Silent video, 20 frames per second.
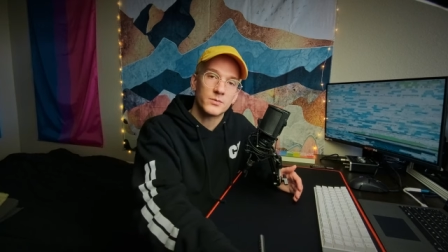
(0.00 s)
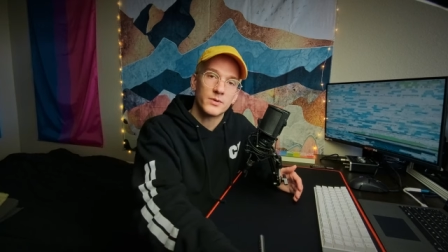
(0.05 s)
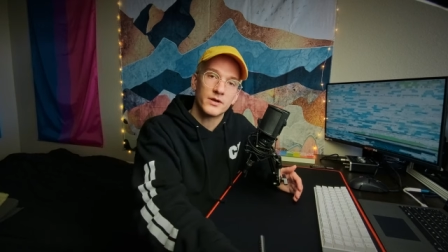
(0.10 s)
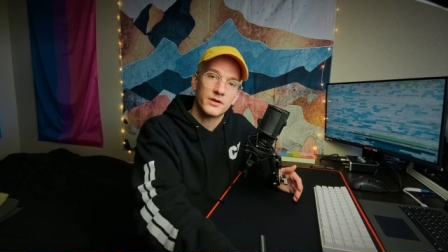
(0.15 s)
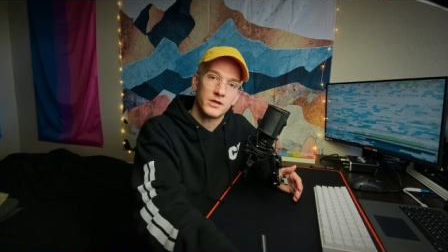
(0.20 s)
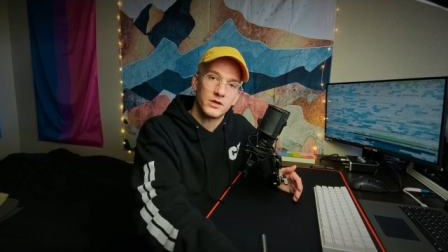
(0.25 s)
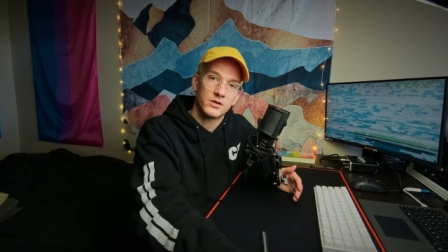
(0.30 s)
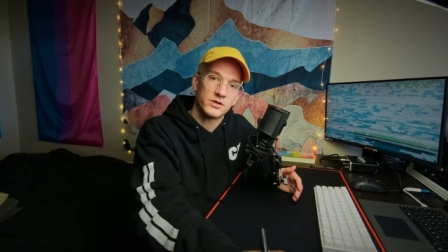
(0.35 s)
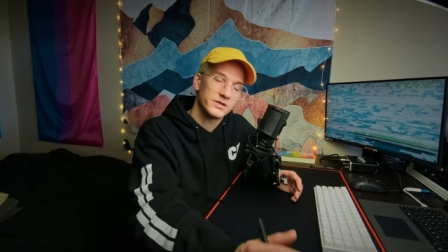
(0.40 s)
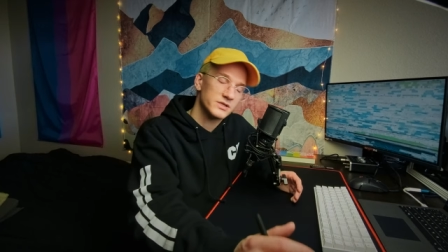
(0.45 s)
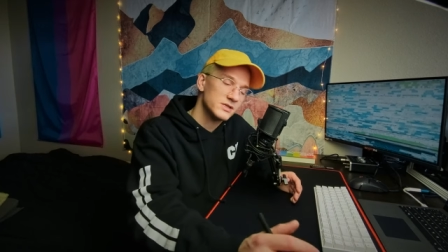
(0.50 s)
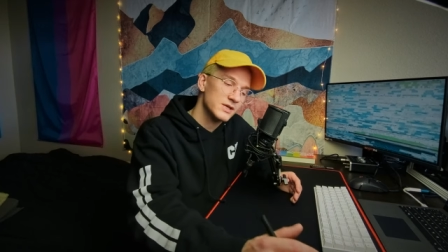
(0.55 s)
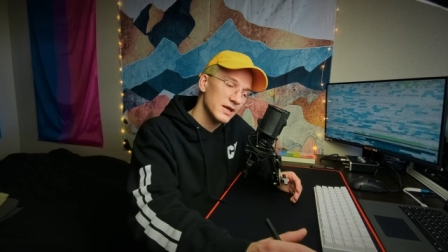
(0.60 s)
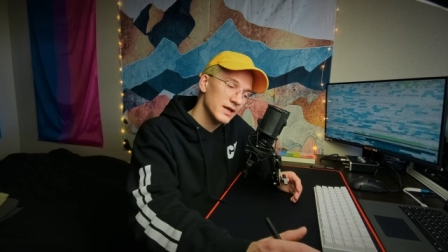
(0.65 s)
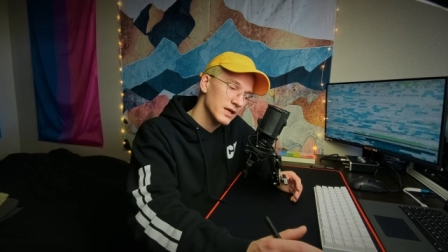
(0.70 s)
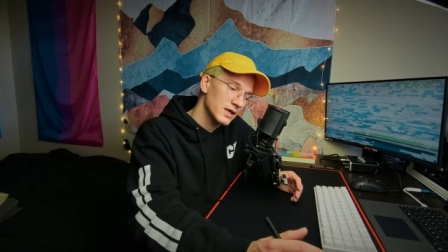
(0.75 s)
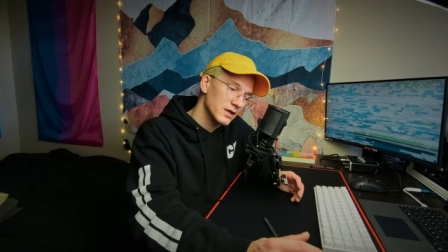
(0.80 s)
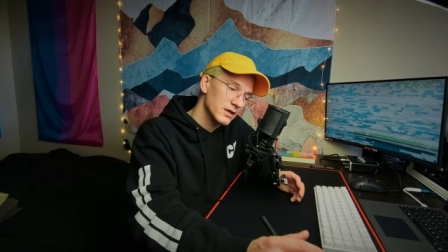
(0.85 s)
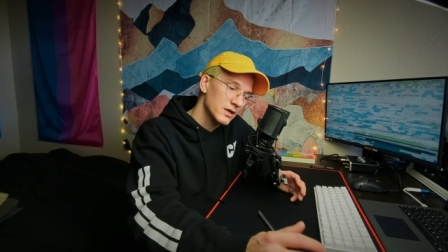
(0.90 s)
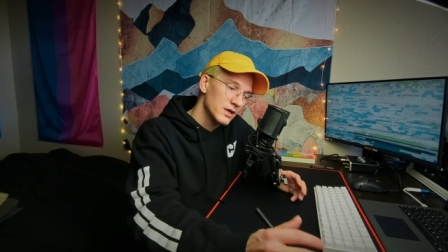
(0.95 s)
about here in a
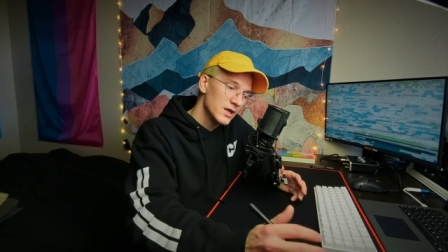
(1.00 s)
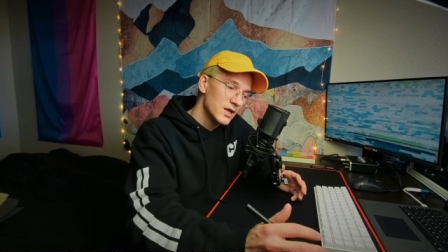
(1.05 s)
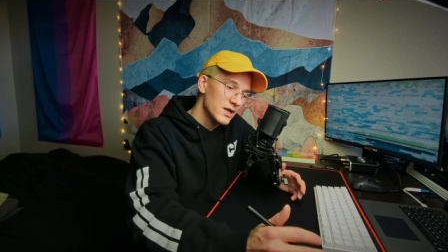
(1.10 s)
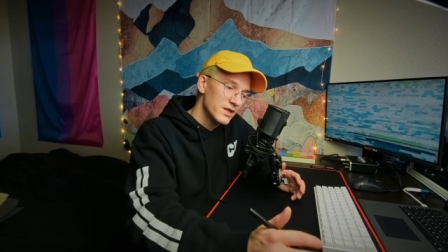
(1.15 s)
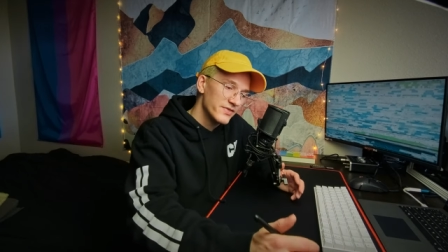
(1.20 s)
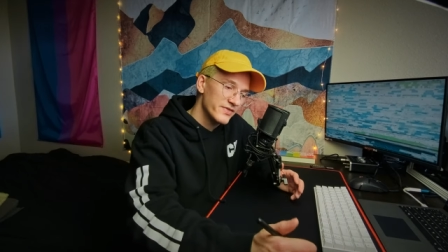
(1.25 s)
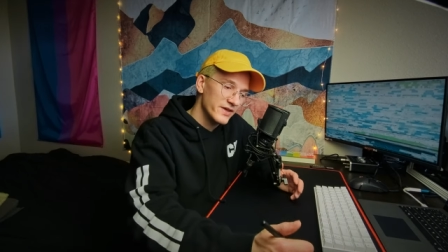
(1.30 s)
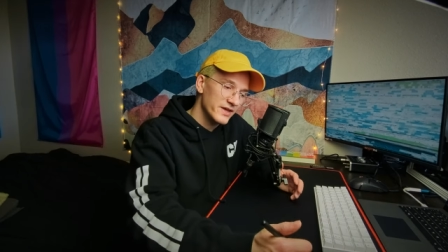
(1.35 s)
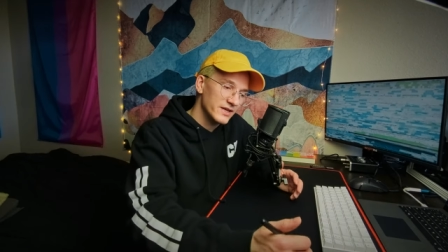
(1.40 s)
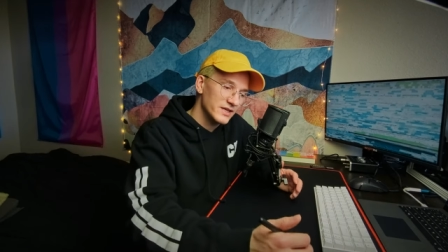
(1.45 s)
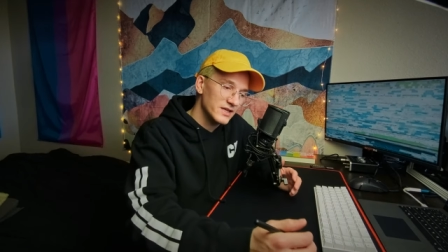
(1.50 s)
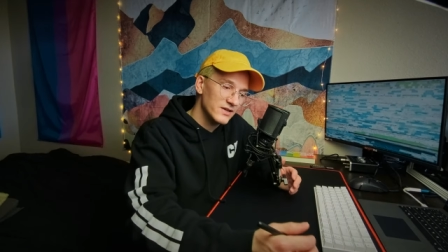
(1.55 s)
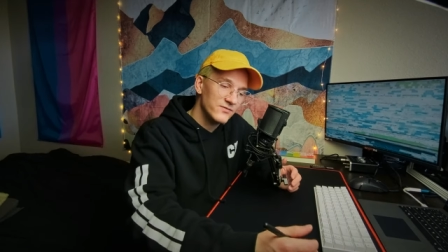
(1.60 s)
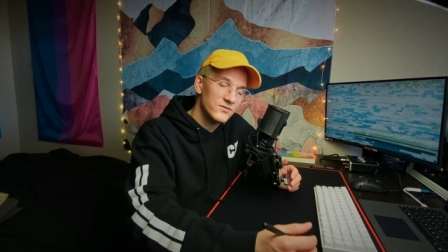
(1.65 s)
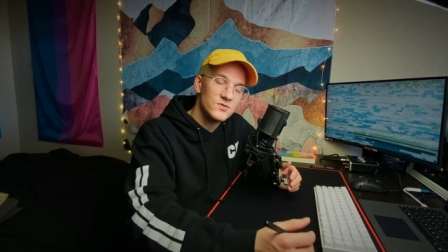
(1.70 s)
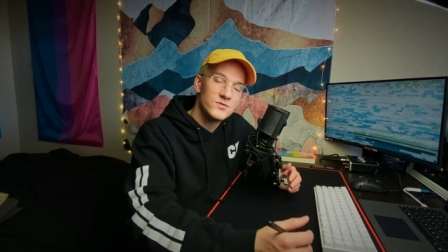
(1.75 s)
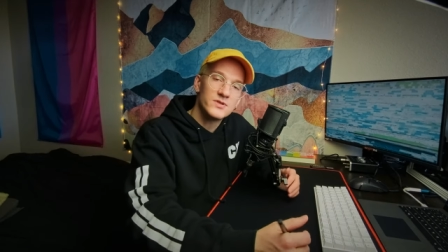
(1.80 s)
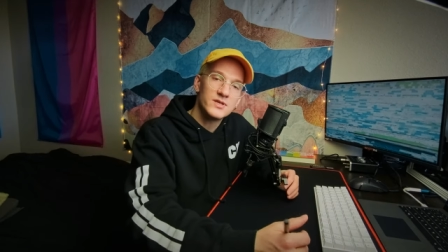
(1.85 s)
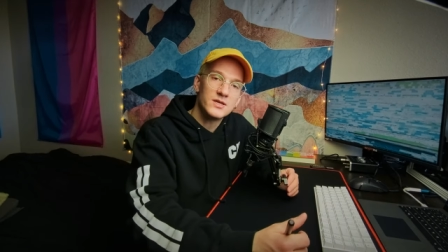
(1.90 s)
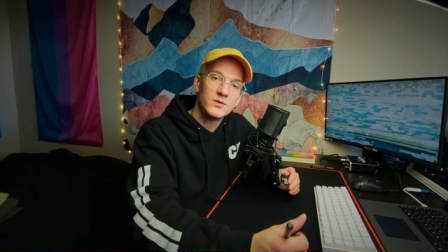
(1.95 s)
second that give
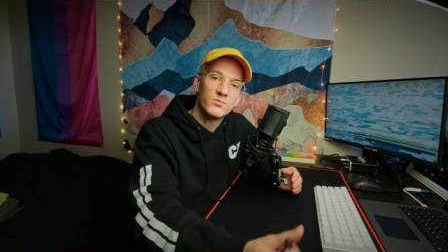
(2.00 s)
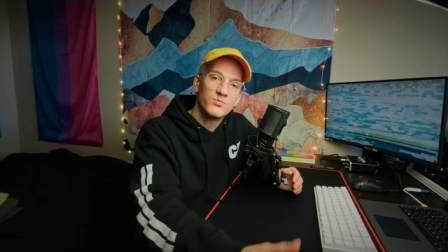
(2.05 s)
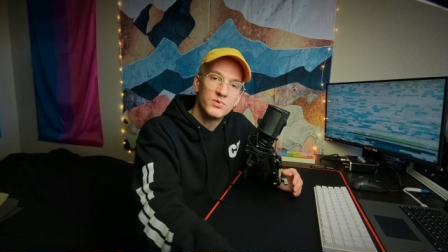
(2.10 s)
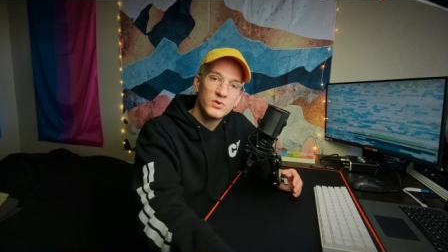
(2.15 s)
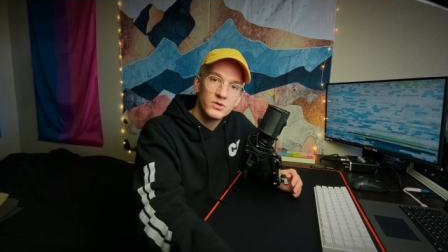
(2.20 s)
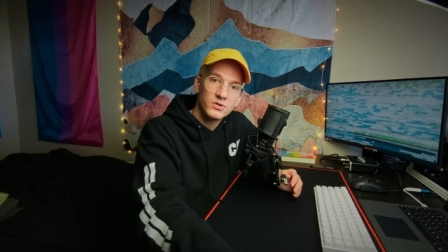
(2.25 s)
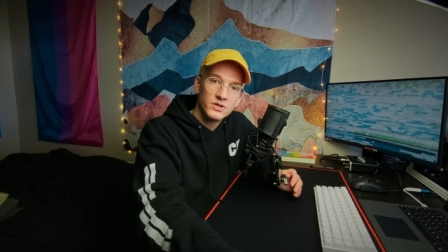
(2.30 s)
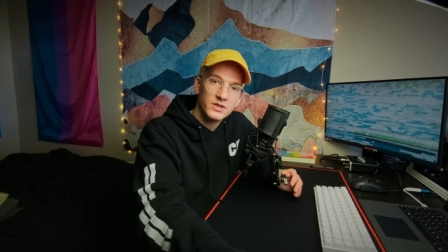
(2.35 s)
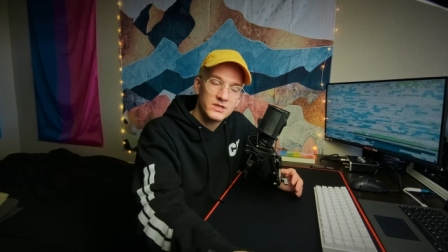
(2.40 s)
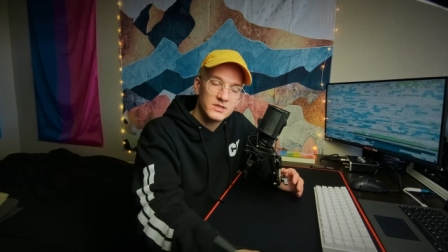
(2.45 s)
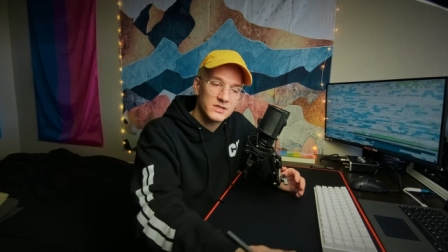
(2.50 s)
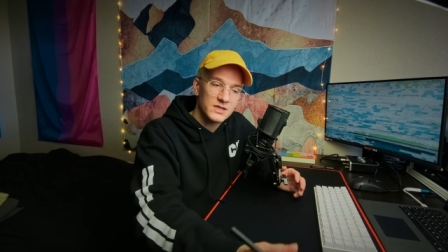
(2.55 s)
you the ability